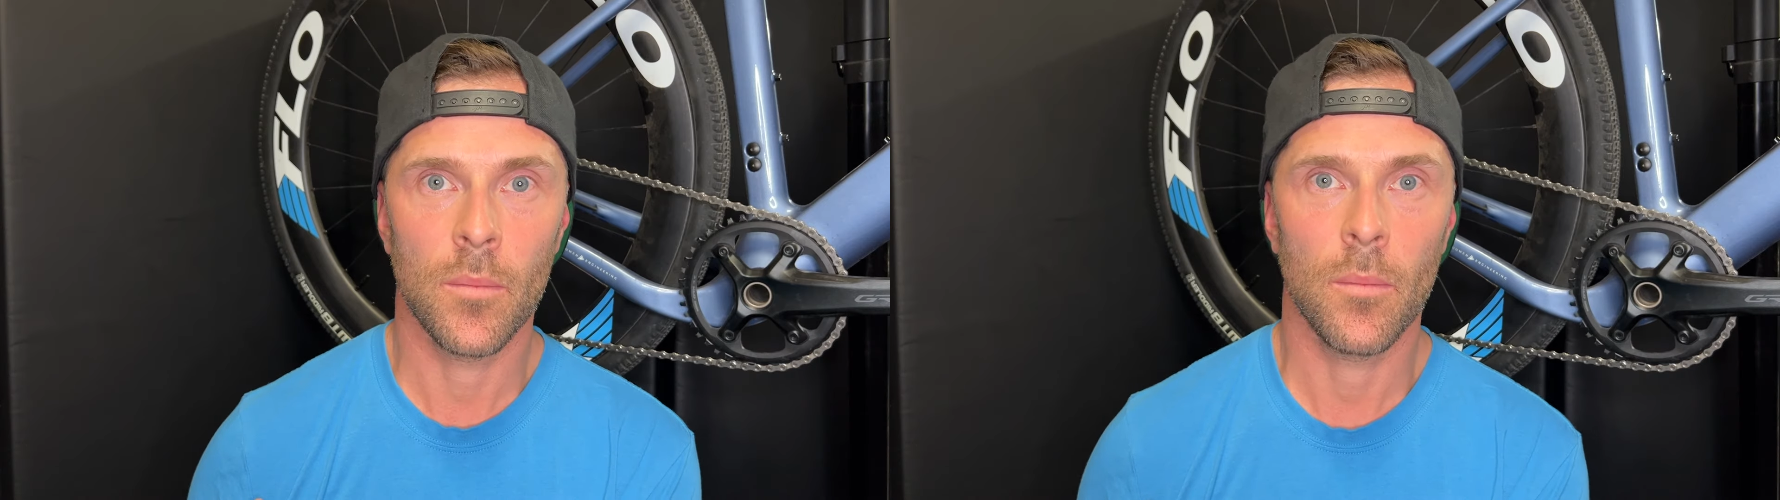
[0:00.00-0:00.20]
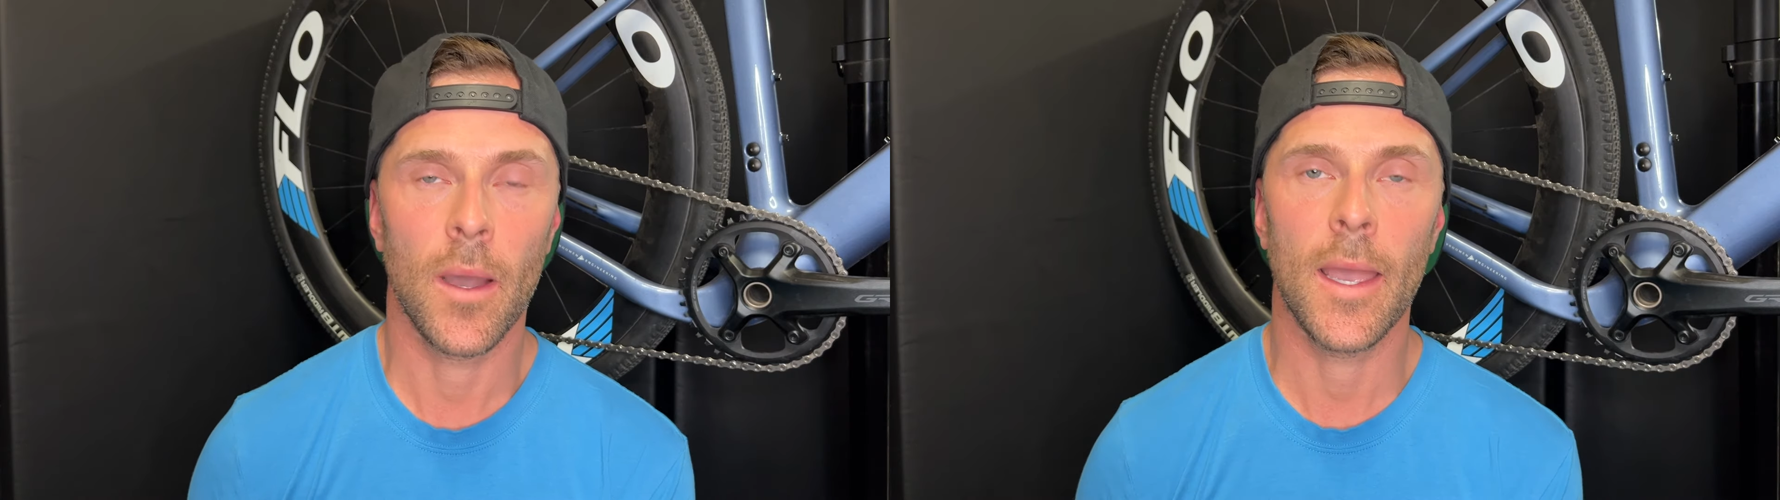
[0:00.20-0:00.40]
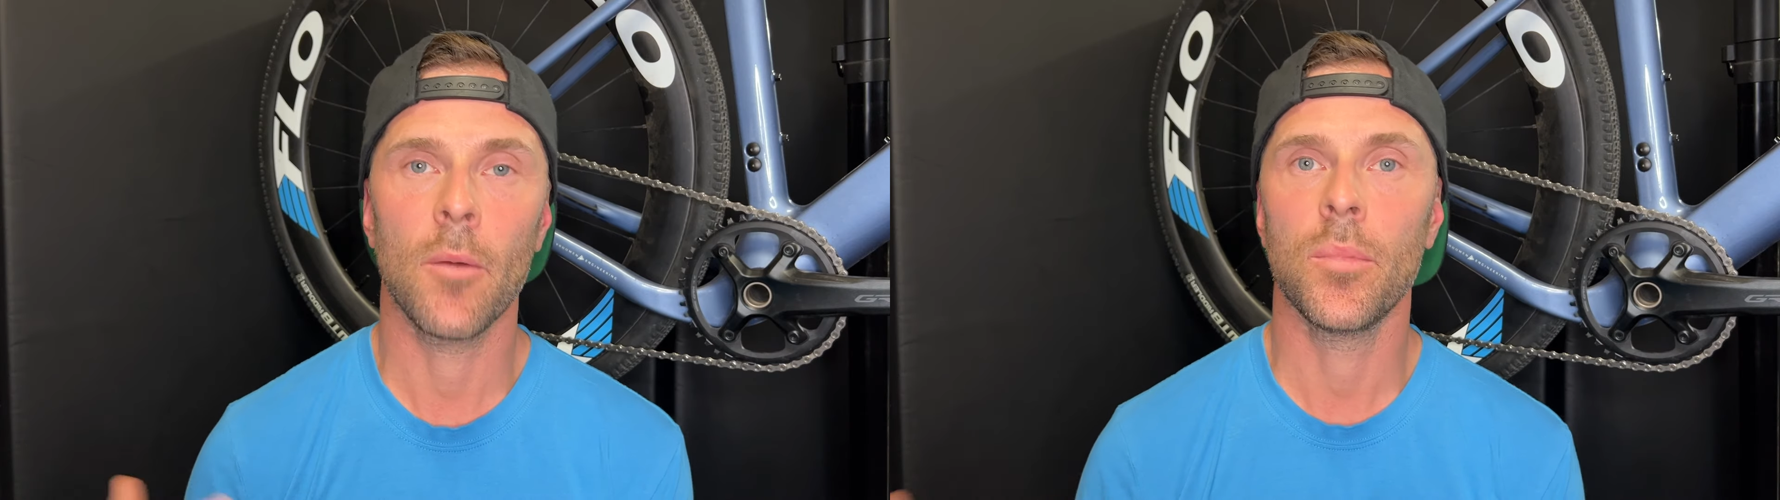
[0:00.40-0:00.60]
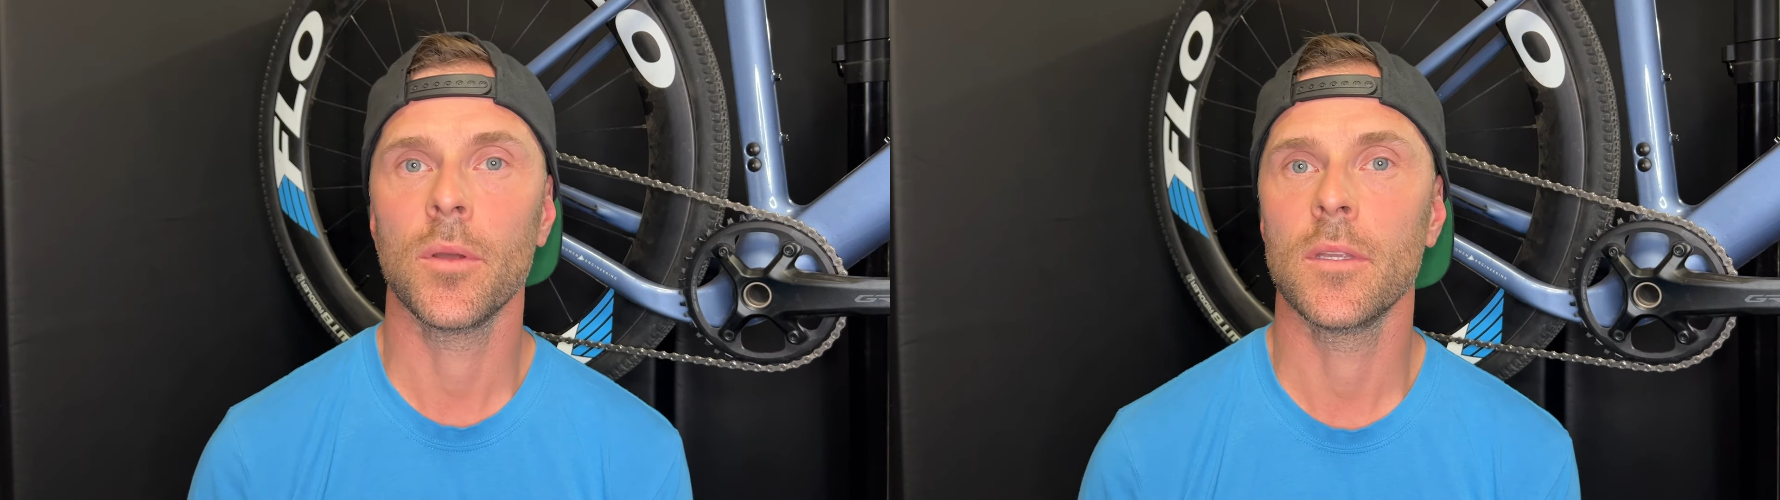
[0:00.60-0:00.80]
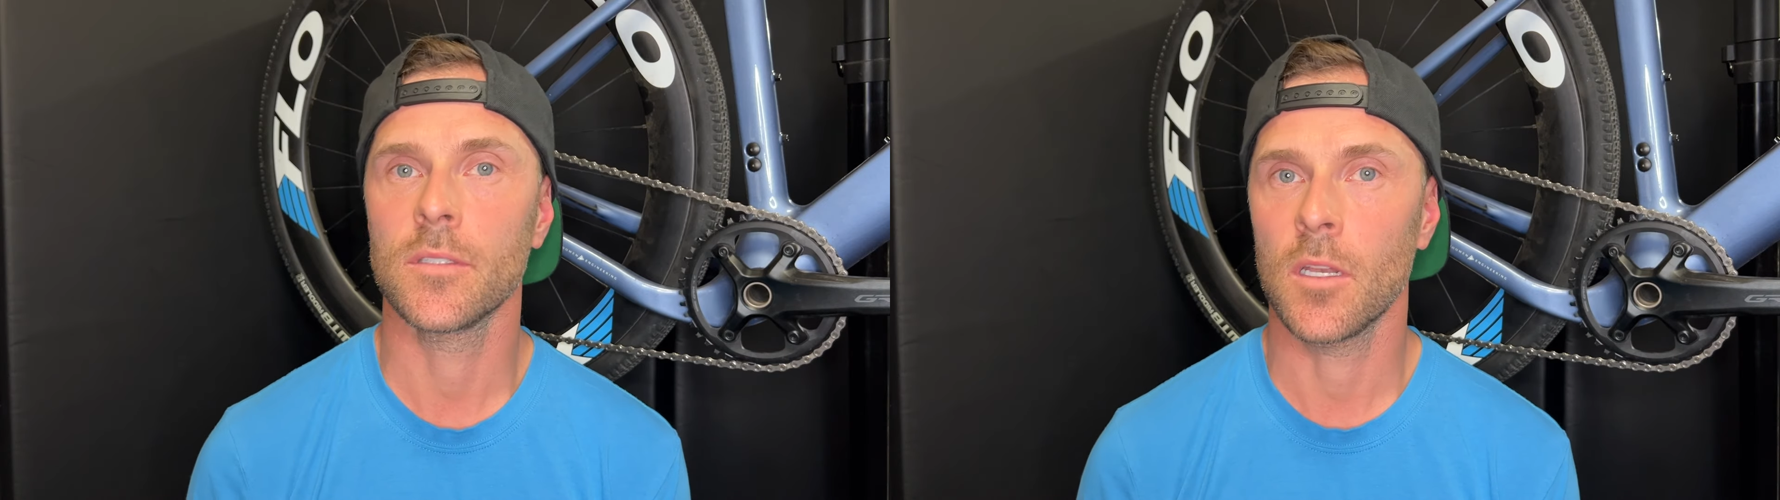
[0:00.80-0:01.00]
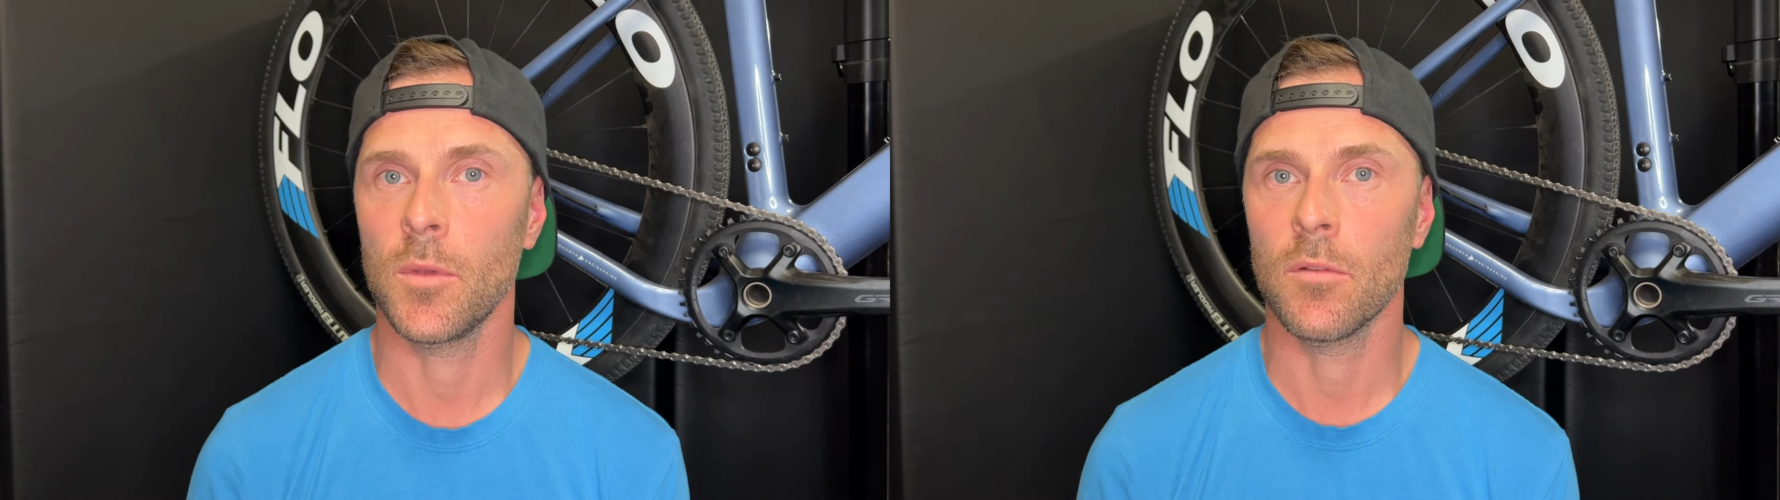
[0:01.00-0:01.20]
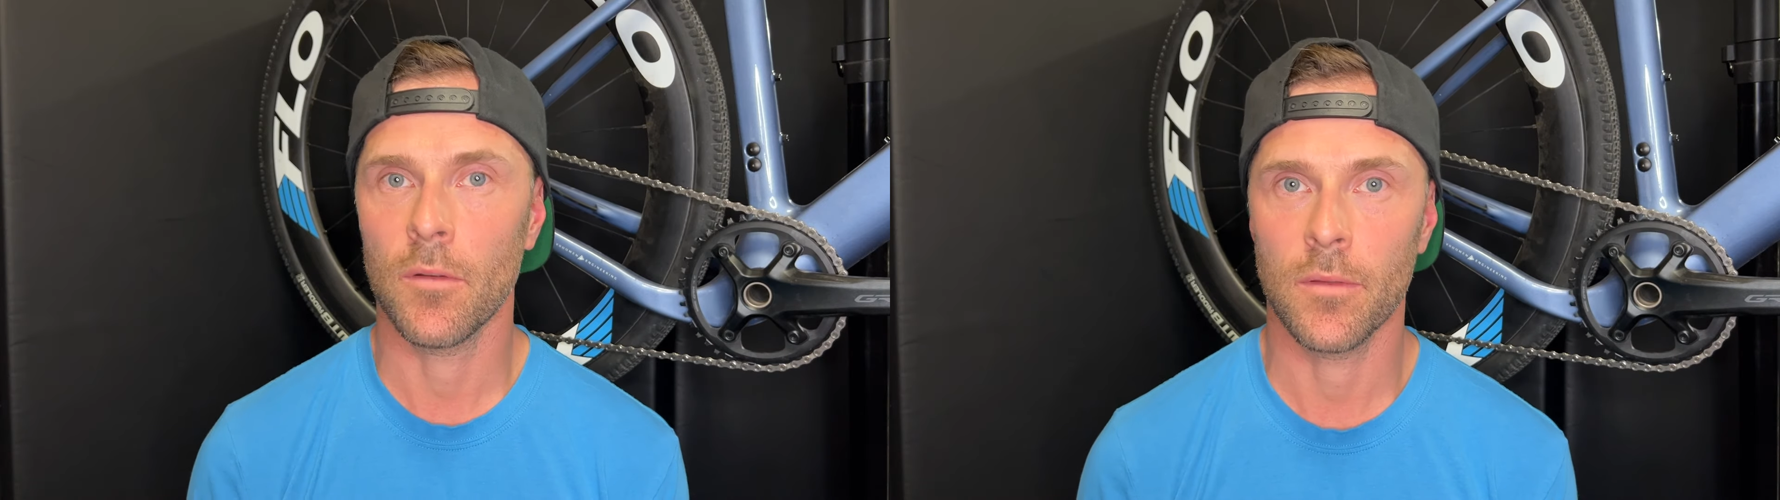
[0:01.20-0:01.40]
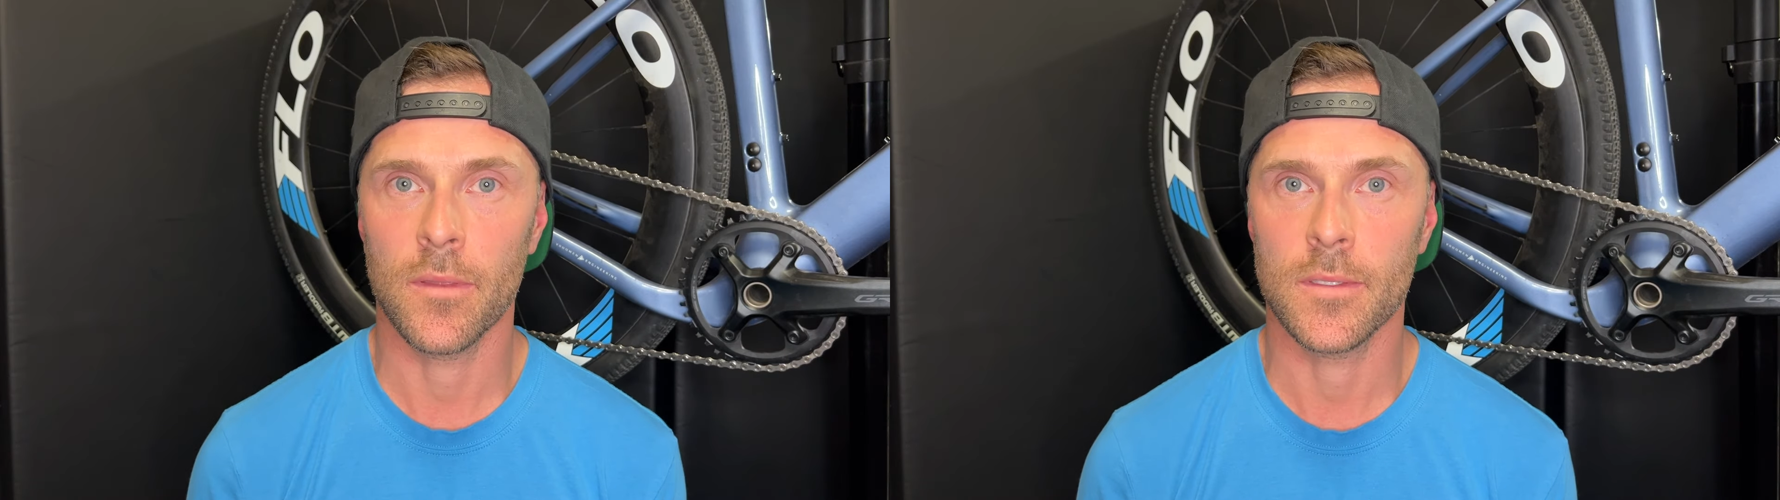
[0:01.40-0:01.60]
my output is going to be
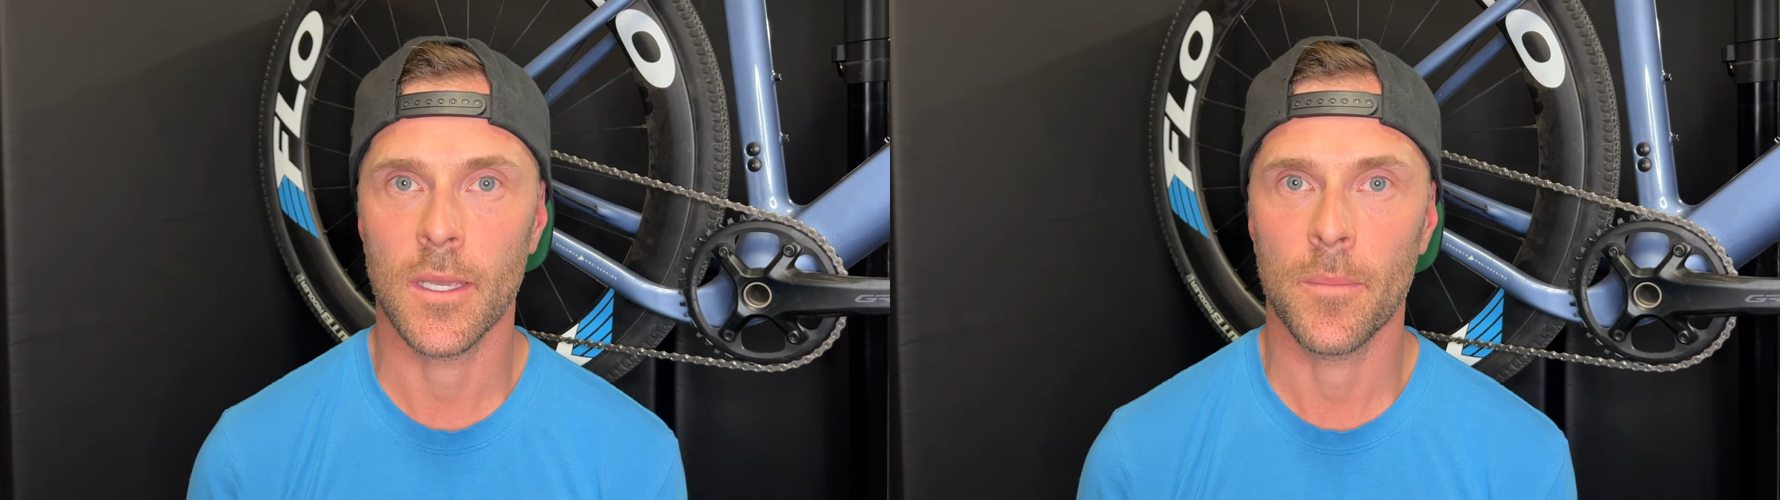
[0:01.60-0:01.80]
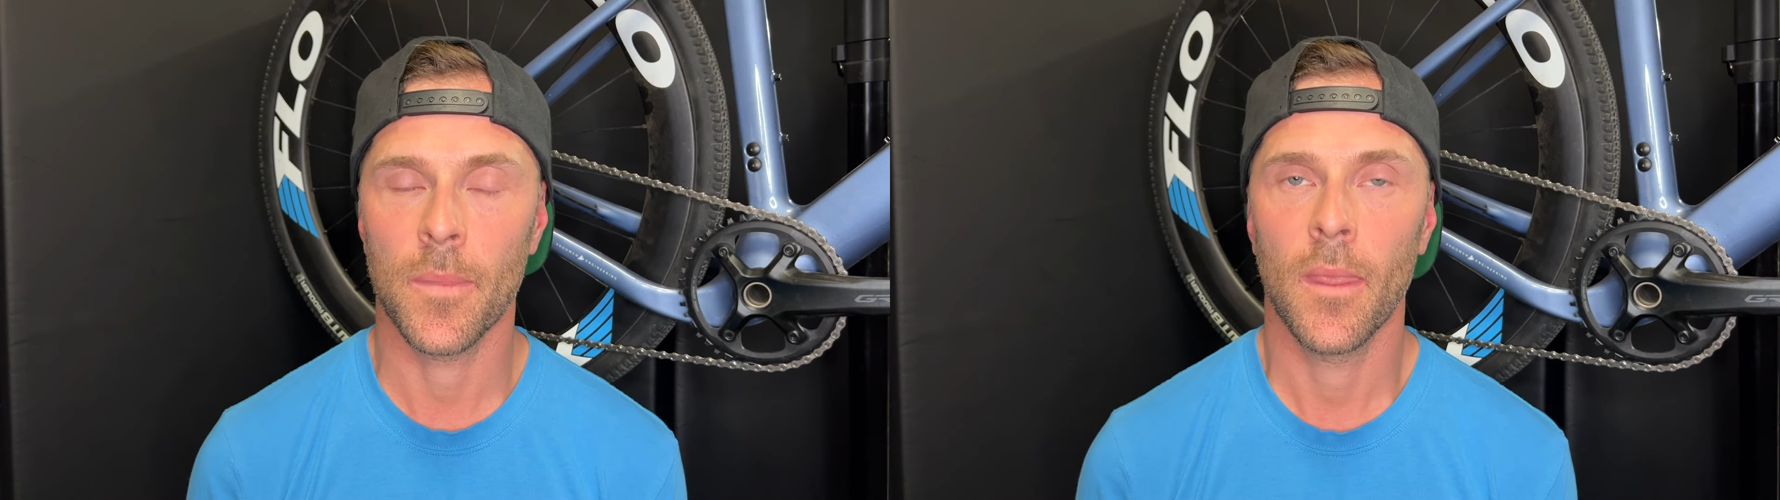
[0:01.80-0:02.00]
roughly the same.